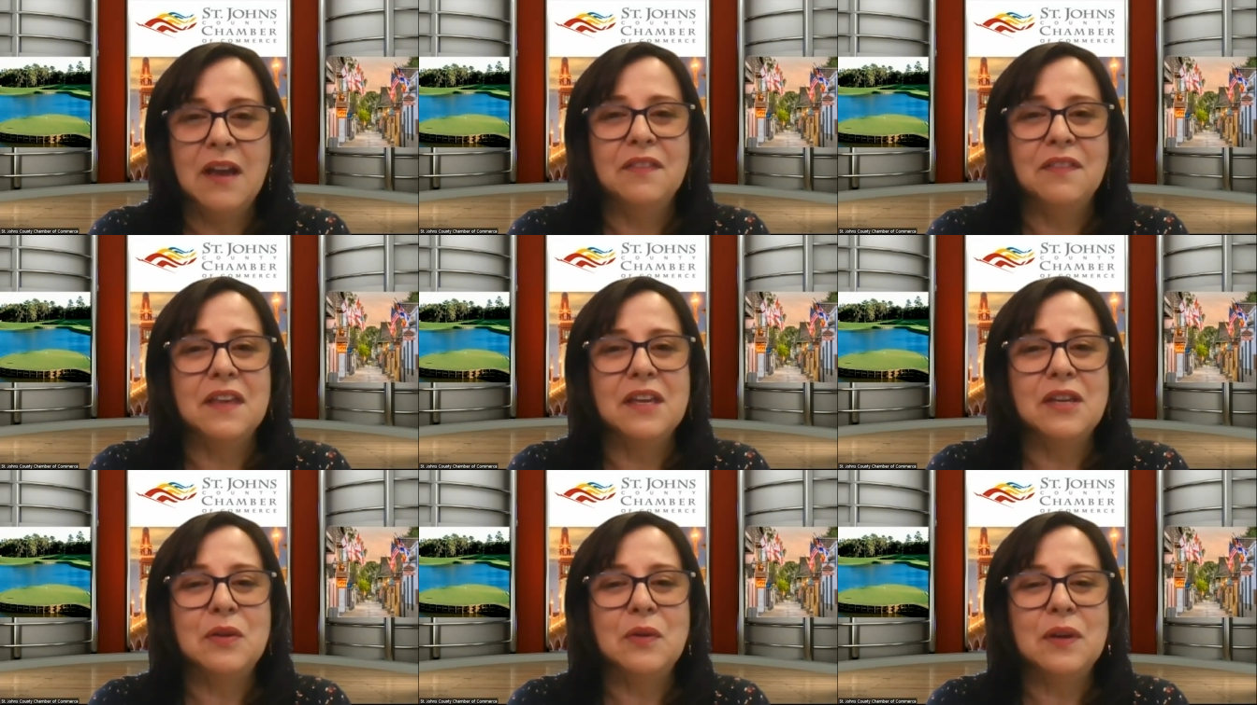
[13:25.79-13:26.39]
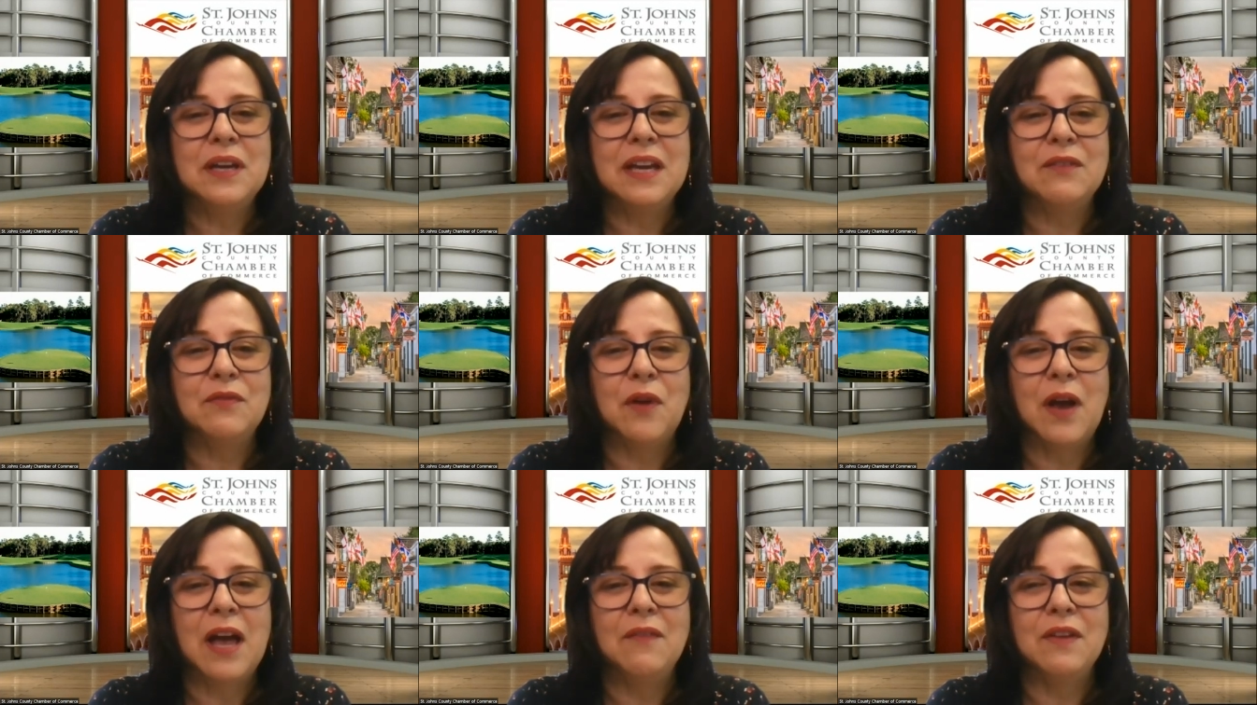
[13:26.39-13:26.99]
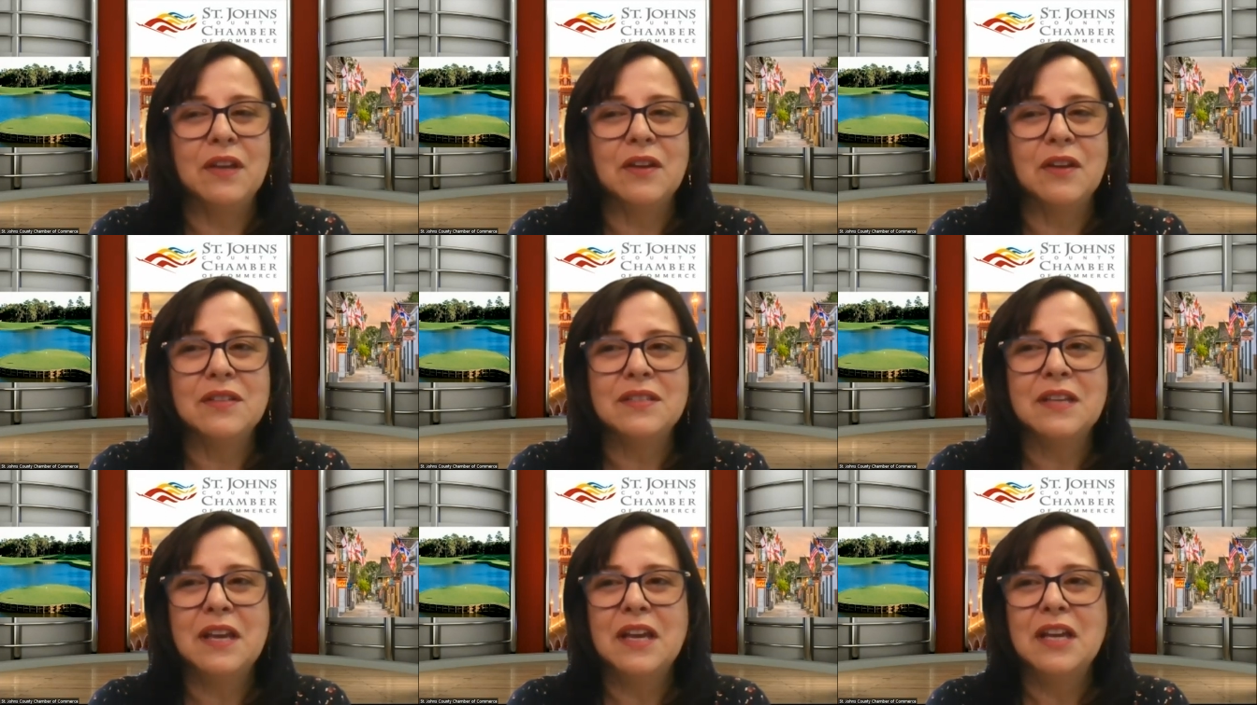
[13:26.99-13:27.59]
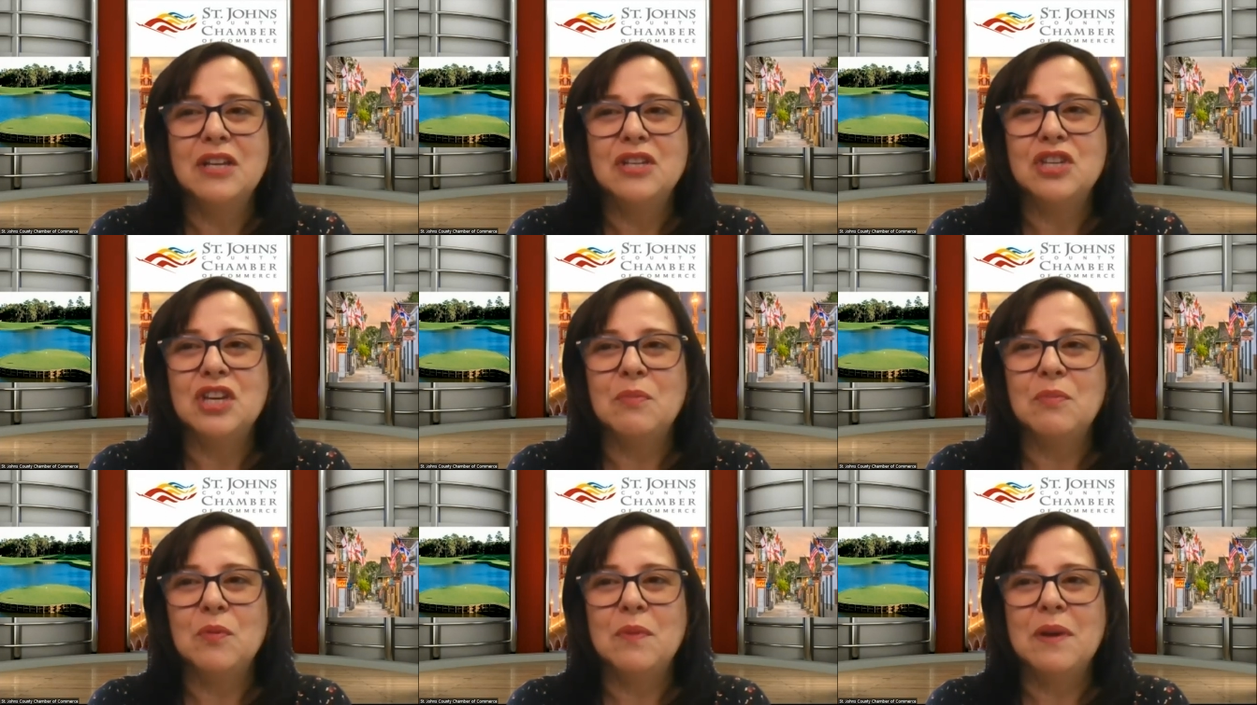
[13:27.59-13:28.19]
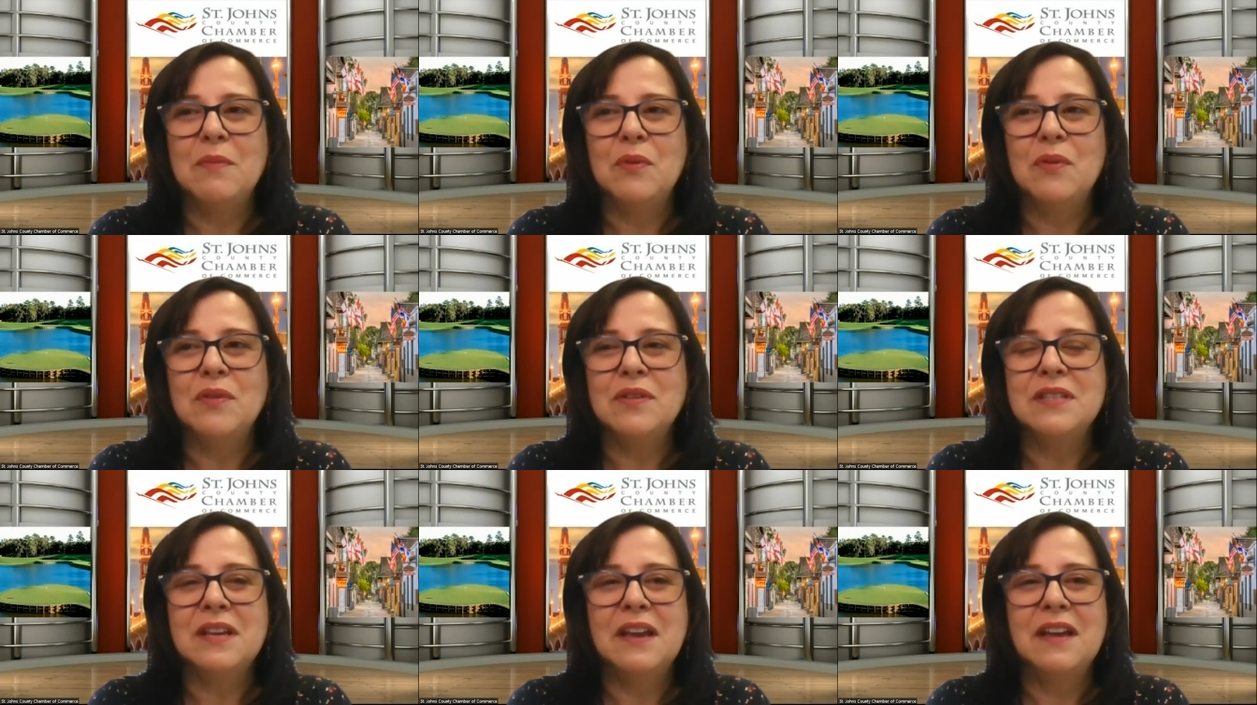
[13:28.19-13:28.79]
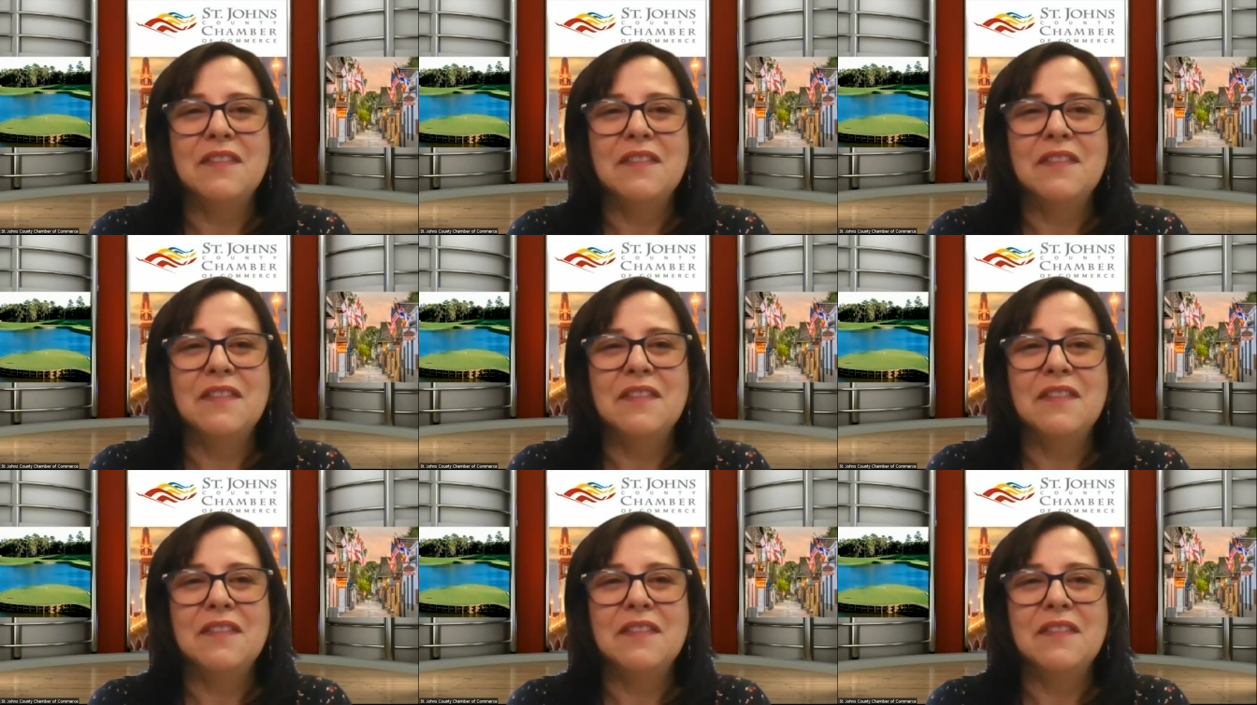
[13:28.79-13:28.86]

Thank you again for having us, chamber members.